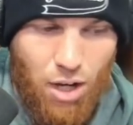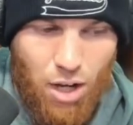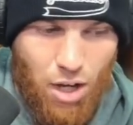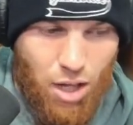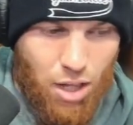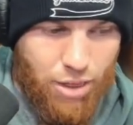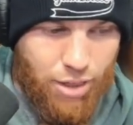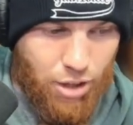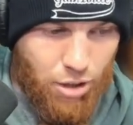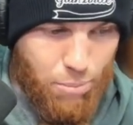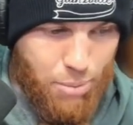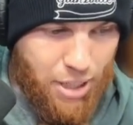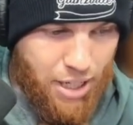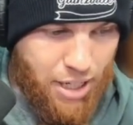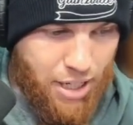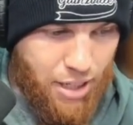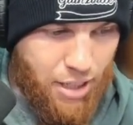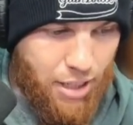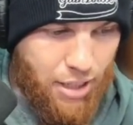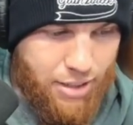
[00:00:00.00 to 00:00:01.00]
there'll
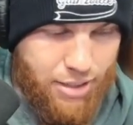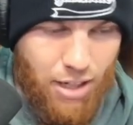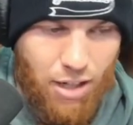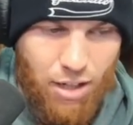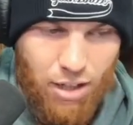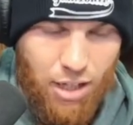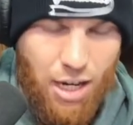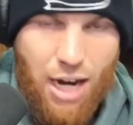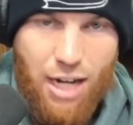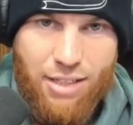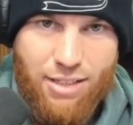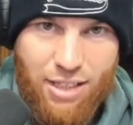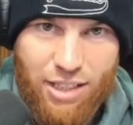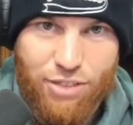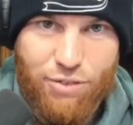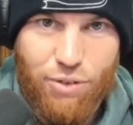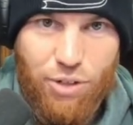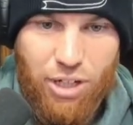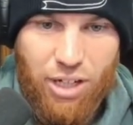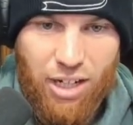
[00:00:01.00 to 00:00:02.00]
be a ton of
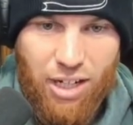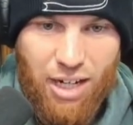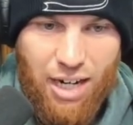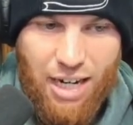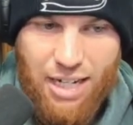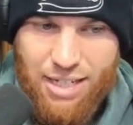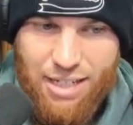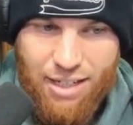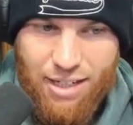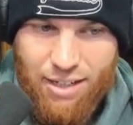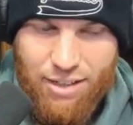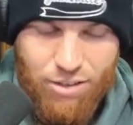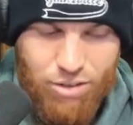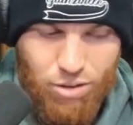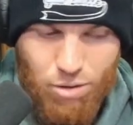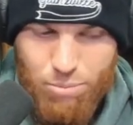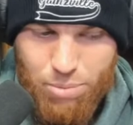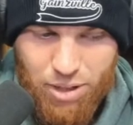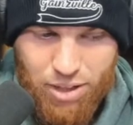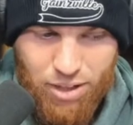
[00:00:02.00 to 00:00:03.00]
context for you to get an idea, and
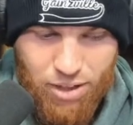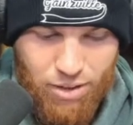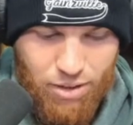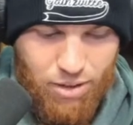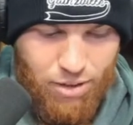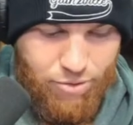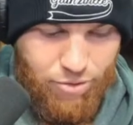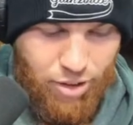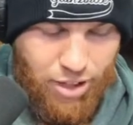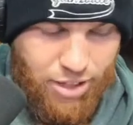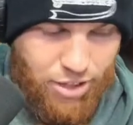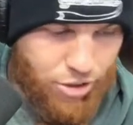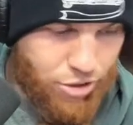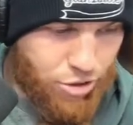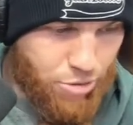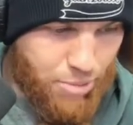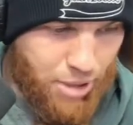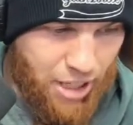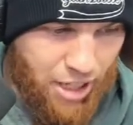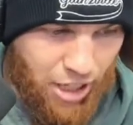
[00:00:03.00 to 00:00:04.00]
don't be afraid to
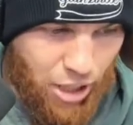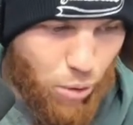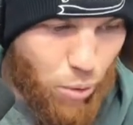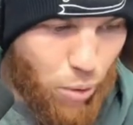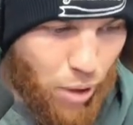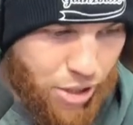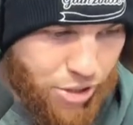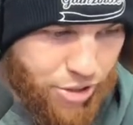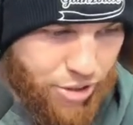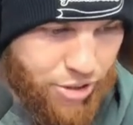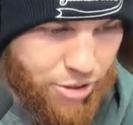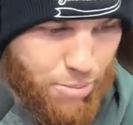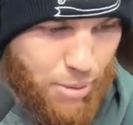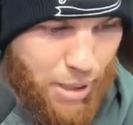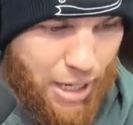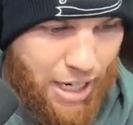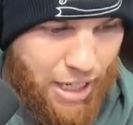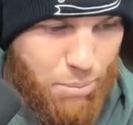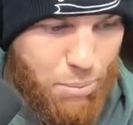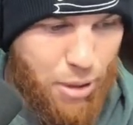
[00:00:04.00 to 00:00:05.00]
shoot me any questions
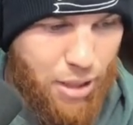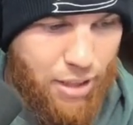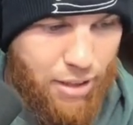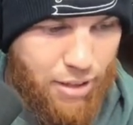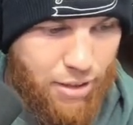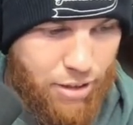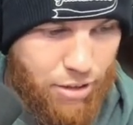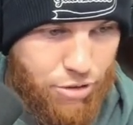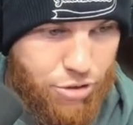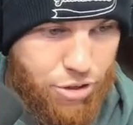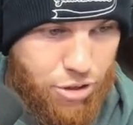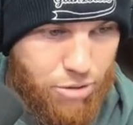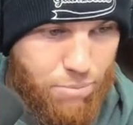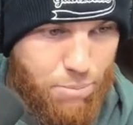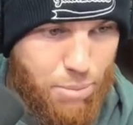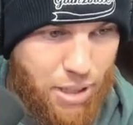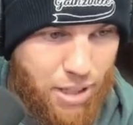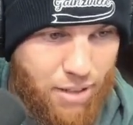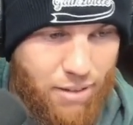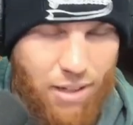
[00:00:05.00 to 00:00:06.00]
back, but there
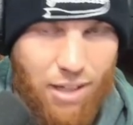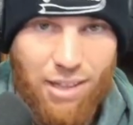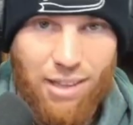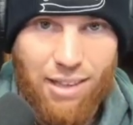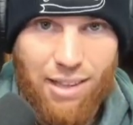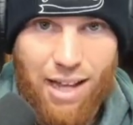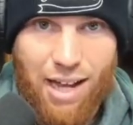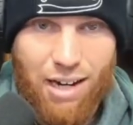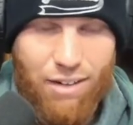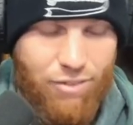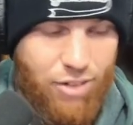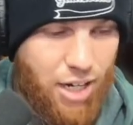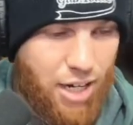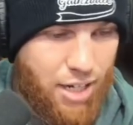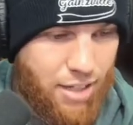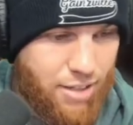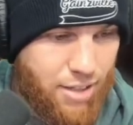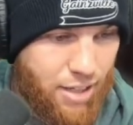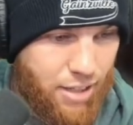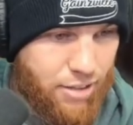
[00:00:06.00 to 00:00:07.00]
should be a lot of
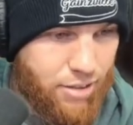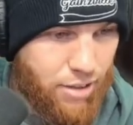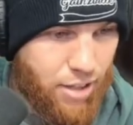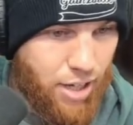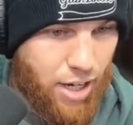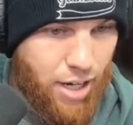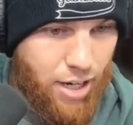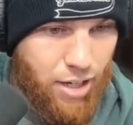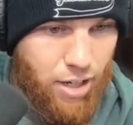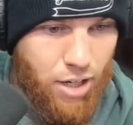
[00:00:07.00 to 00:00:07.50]
context. Okay.